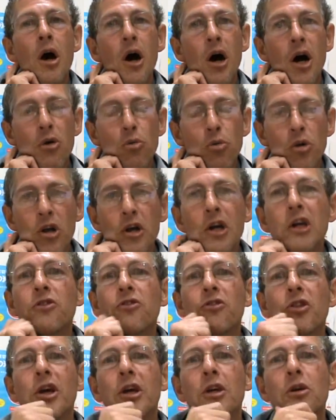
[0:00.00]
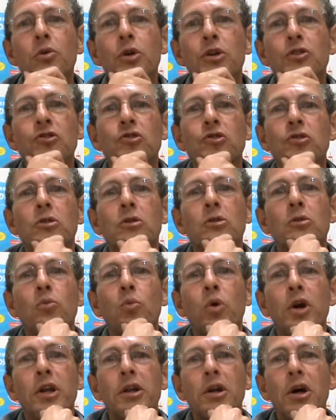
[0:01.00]
I will ask that question
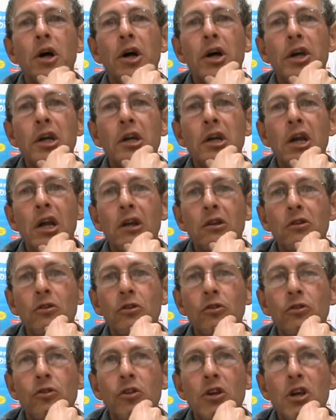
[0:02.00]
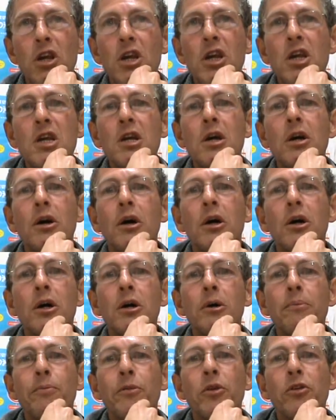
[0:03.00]
when I get to see um,